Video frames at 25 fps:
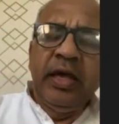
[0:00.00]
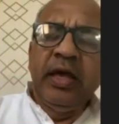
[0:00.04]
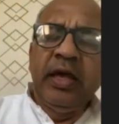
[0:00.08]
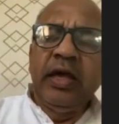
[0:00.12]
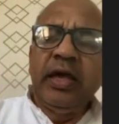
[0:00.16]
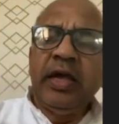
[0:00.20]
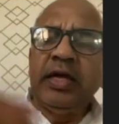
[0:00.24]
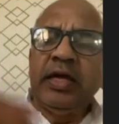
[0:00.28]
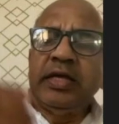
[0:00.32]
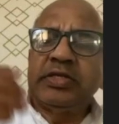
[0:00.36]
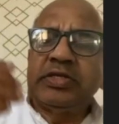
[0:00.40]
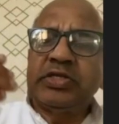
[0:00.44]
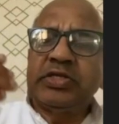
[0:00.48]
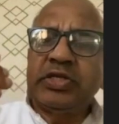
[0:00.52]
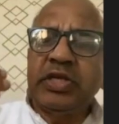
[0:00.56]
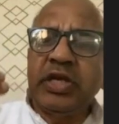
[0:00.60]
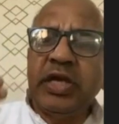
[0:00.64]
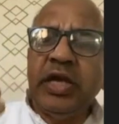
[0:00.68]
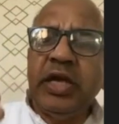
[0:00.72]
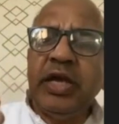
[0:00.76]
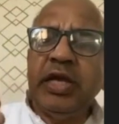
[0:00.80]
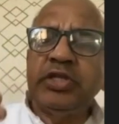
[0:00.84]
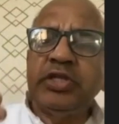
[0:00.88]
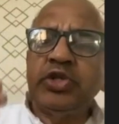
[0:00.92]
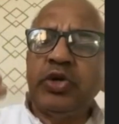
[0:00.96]
A
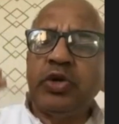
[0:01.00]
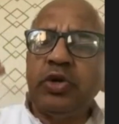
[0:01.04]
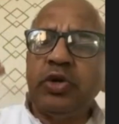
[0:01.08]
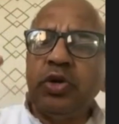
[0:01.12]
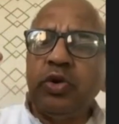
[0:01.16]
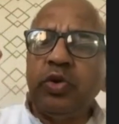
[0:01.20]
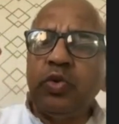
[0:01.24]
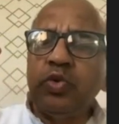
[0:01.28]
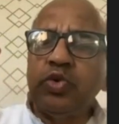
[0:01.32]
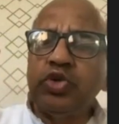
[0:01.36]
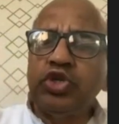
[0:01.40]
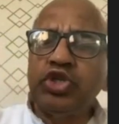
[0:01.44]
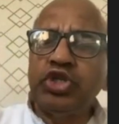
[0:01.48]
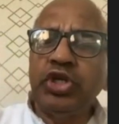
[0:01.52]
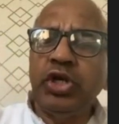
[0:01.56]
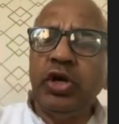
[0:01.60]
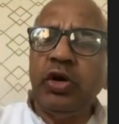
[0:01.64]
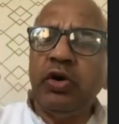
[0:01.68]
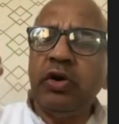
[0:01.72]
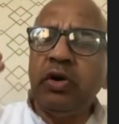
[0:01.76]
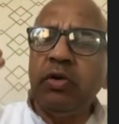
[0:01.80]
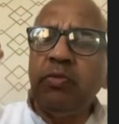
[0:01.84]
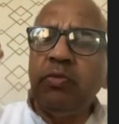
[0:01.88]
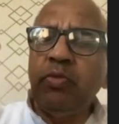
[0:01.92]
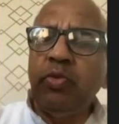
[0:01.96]
sage or a Rishi
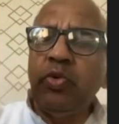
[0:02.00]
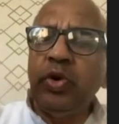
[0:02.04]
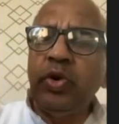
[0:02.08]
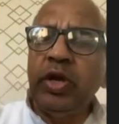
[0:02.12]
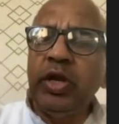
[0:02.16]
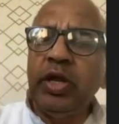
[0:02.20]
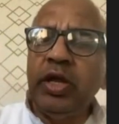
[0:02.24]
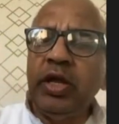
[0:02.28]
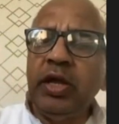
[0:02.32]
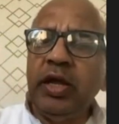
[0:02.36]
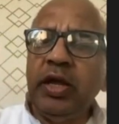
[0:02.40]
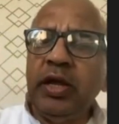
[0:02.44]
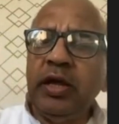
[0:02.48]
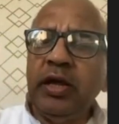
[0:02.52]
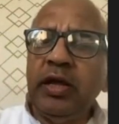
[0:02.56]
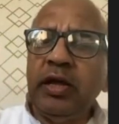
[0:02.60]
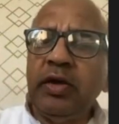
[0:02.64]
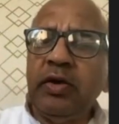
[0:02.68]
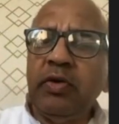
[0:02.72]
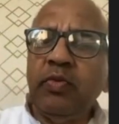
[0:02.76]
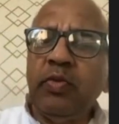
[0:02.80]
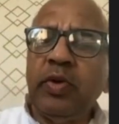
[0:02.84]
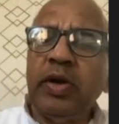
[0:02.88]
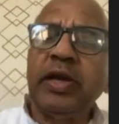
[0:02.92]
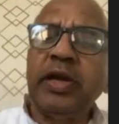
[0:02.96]
or a Muni,
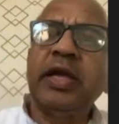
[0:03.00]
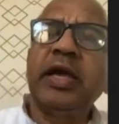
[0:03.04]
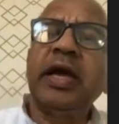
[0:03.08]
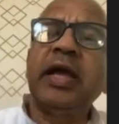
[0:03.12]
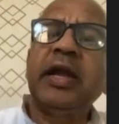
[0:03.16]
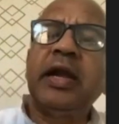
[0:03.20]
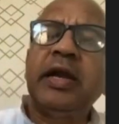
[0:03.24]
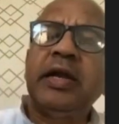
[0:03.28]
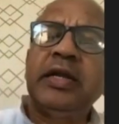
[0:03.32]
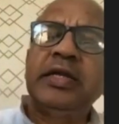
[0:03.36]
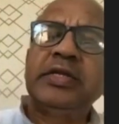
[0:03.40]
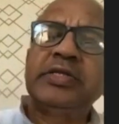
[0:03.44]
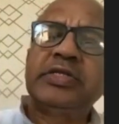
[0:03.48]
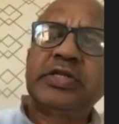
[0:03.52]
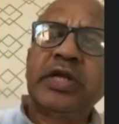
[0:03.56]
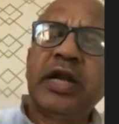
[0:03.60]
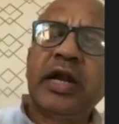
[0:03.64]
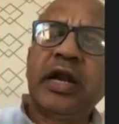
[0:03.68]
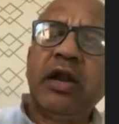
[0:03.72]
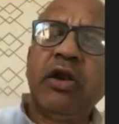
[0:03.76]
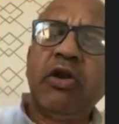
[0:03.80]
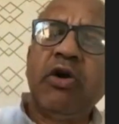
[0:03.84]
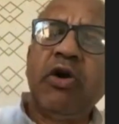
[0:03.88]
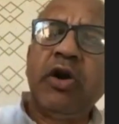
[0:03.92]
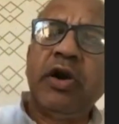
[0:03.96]
one can understand
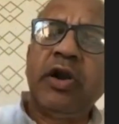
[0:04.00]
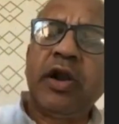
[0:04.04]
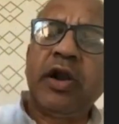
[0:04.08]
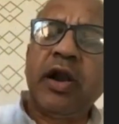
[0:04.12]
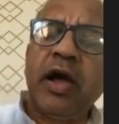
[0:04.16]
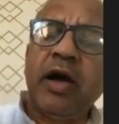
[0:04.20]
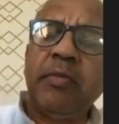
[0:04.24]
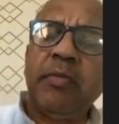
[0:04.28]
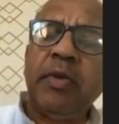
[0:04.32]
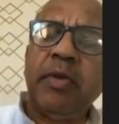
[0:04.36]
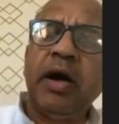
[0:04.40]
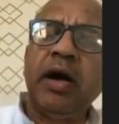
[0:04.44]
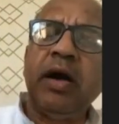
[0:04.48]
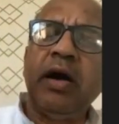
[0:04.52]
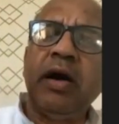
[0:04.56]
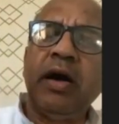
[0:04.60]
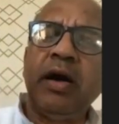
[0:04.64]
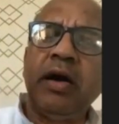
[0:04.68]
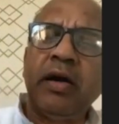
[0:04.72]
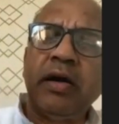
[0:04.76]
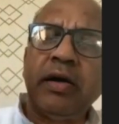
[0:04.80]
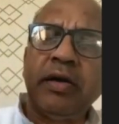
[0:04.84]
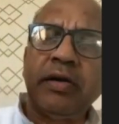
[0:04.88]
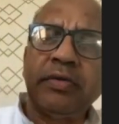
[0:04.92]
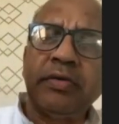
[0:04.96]
Lord Rama
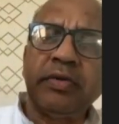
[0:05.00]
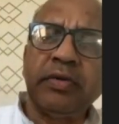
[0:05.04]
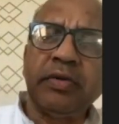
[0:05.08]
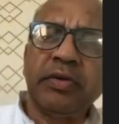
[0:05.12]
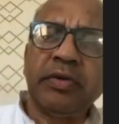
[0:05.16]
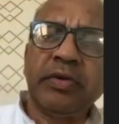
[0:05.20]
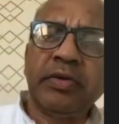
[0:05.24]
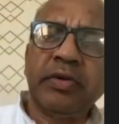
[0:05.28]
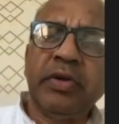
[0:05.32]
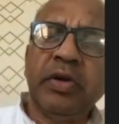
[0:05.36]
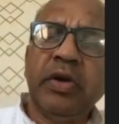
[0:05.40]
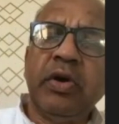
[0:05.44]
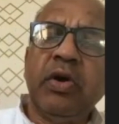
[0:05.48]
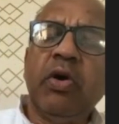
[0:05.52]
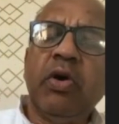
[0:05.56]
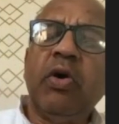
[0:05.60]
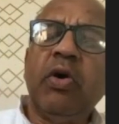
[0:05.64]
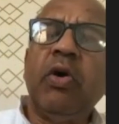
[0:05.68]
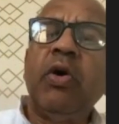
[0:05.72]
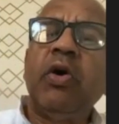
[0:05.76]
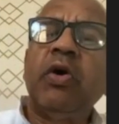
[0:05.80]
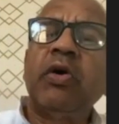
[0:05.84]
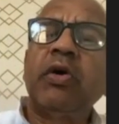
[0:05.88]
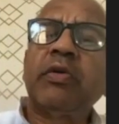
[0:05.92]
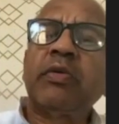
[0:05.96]

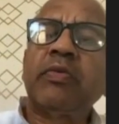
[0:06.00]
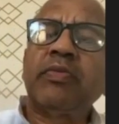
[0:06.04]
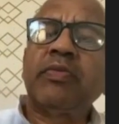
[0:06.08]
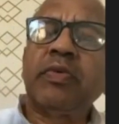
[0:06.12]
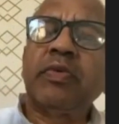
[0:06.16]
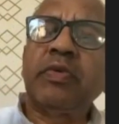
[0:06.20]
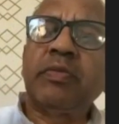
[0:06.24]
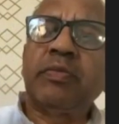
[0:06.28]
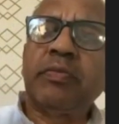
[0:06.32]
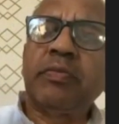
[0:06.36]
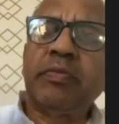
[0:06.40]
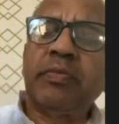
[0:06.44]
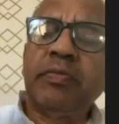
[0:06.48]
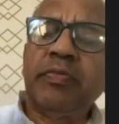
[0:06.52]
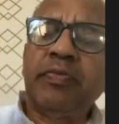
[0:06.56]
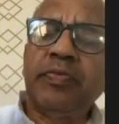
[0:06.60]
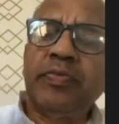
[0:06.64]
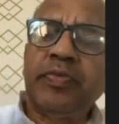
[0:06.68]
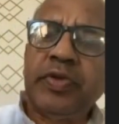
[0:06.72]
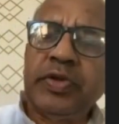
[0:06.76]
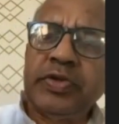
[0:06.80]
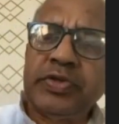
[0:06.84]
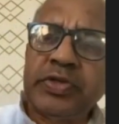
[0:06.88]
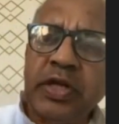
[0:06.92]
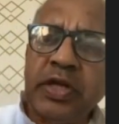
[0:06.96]
or
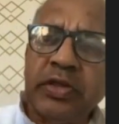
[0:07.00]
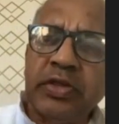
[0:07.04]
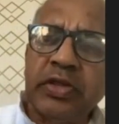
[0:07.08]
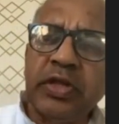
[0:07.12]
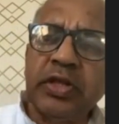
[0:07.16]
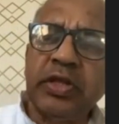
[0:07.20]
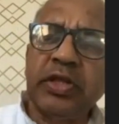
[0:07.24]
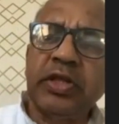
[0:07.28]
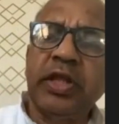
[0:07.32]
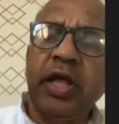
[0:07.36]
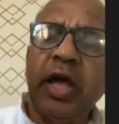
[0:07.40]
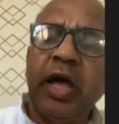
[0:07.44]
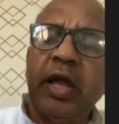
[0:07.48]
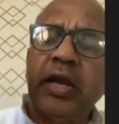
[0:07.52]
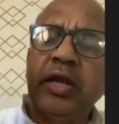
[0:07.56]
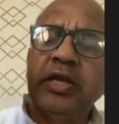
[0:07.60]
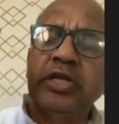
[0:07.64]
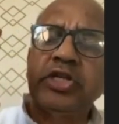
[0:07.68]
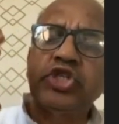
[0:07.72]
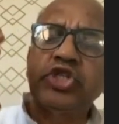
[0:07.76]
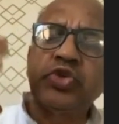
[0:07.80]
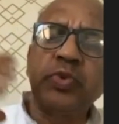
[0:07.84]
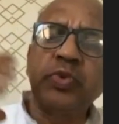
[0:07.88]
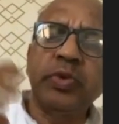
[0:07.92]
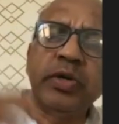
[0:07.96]
Sant
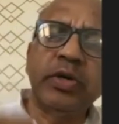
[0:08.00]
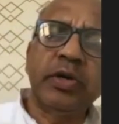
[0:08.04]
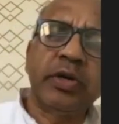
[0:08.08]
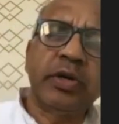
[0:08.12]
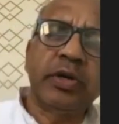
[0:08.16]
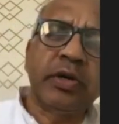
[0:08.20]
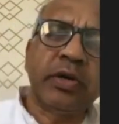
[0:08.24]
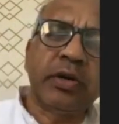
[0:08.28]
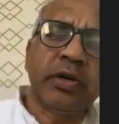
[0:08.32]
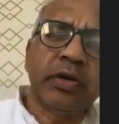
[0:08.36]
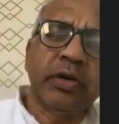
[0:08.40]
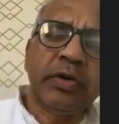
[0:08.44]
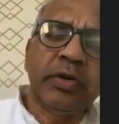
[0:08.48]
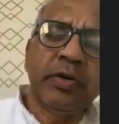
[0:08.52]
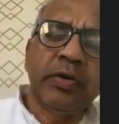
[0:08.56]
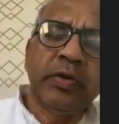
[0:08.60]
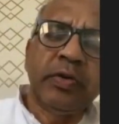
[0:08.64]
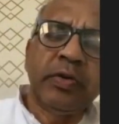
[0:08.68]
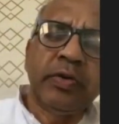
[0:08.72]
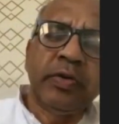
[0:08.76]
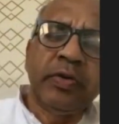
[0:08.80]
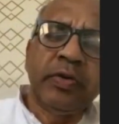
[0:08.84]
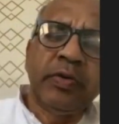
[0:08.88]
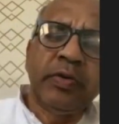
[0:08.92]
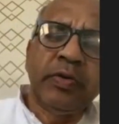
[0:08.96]
Jnaneshwar
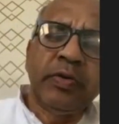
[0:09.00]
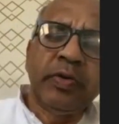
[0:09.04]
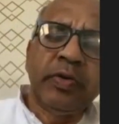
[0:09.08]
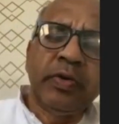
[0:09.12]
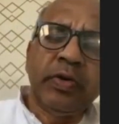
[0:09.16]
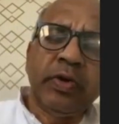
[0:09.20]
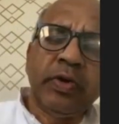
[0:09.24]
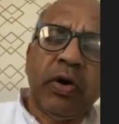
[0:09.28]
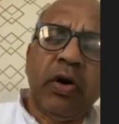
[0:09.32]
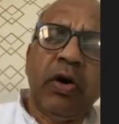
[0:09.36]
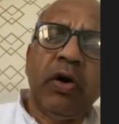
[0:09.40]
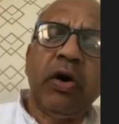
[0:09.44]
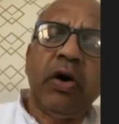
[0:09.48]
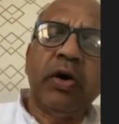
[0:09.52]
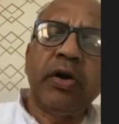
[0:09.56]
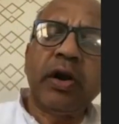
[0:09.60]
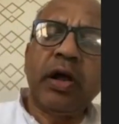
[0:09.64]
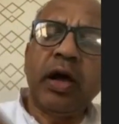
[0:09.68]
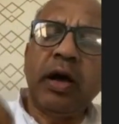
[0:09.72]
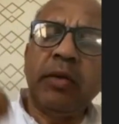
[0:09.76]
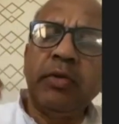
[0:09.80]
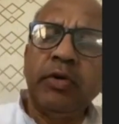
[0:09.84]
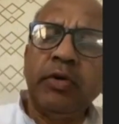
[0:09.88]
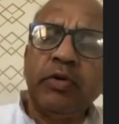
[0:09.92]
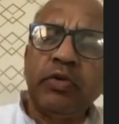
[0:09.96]
or
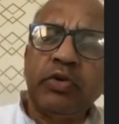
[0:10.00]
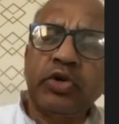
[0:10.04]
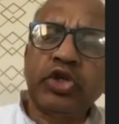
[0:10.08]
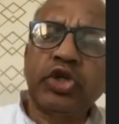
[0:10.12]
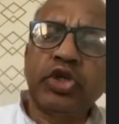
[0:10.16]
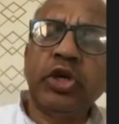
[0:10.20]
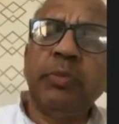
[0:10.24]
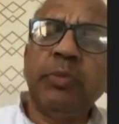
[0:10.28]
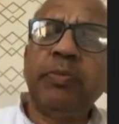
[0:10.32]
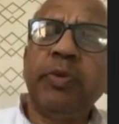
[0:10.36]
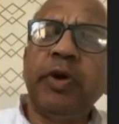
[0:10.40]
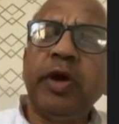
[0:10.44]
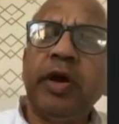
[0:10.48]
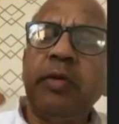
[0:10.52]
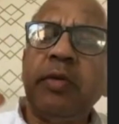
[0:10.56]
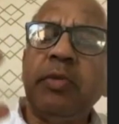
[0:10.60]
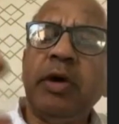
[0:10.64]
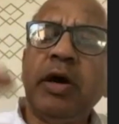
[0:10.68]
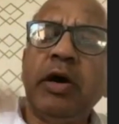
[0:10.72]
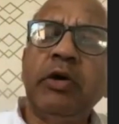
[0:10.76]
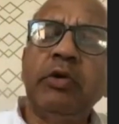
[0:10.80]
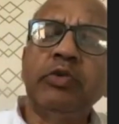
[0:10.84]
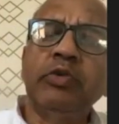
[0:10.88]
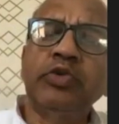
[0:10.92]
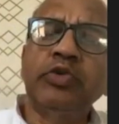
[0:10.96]
Ramakrishna
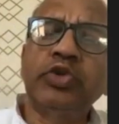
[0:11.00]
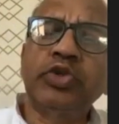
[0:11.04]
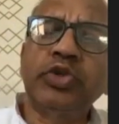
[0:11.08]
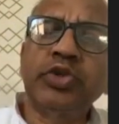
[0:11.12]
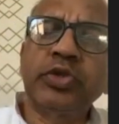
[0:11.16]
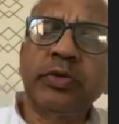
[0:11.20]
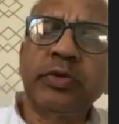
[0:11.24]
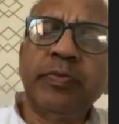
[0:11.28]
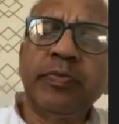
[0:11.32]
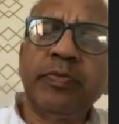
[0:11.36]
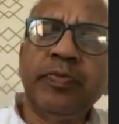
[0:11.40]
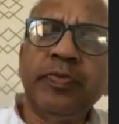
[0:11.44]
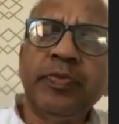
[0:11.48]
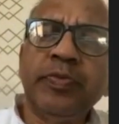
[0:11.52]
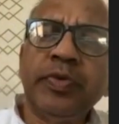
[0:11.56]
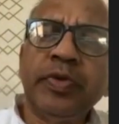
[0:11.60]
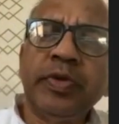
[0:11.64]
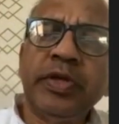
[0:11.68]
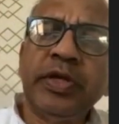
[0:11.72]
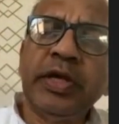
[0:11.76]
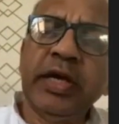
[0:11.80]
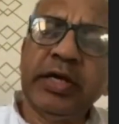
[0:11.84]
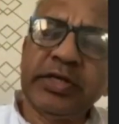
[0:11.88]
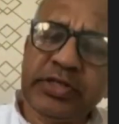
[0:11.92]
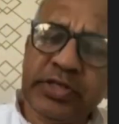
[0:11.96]
Paramahans.
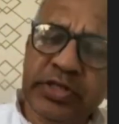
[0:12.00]
Yes,